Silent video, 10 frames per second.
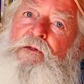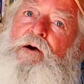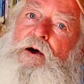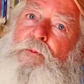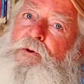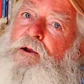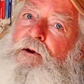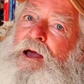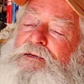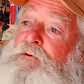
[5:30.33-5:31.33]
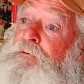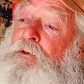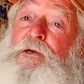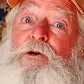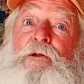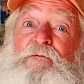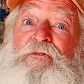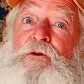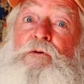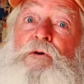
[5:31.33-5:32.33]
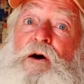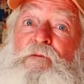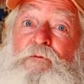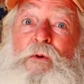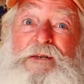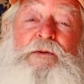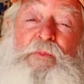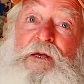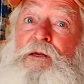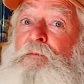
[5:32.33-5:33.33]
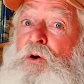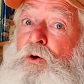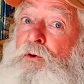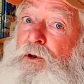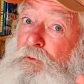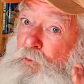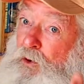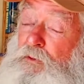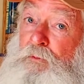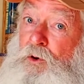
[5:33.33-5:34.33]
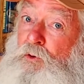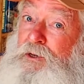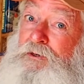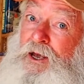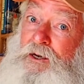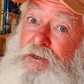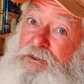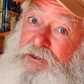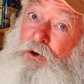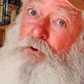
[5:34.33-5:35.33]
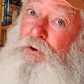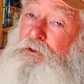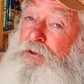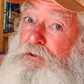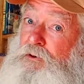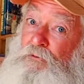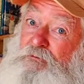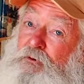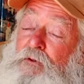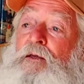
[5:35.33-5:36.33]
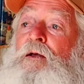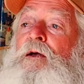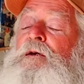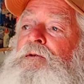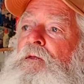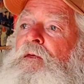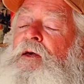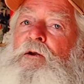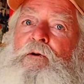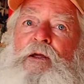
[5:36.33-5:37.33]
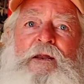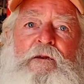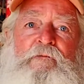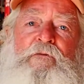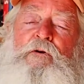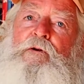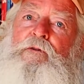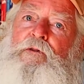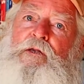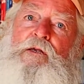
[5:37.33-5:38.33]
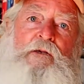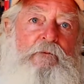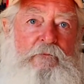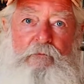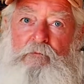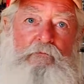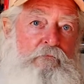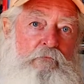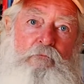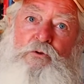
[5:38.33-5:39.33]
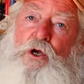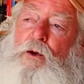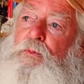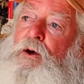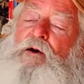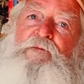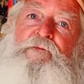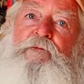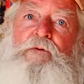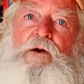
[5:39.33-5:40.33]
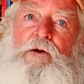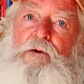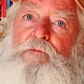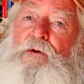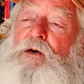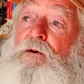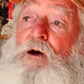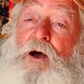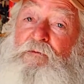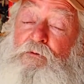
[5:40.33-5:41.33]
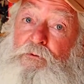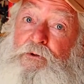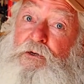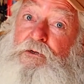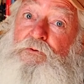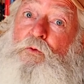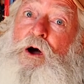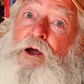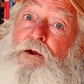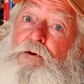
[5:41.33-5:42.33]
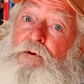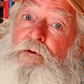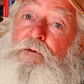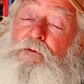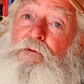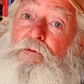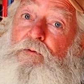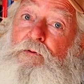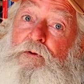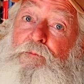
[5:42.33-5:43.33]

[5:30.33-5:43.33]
the operator has a really good view of what's being mowed and where the mowing deck is going and so forth so that they don't inadvertently chop off uh, a high voltage wire or, or